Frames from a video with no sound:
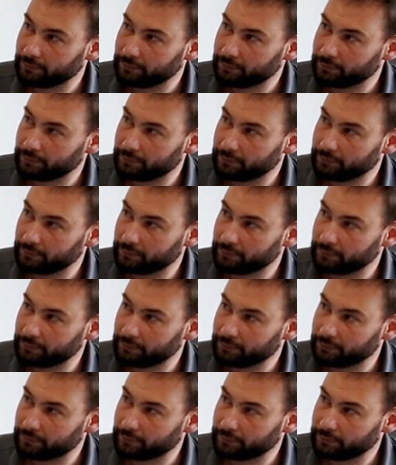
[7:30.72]

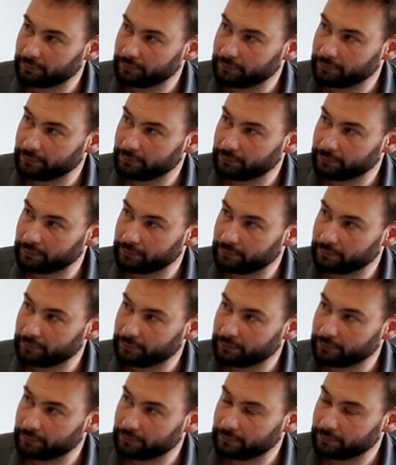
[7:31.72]

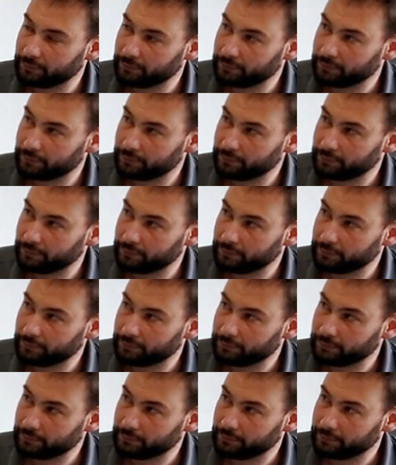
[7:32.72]
This person isn't speaking.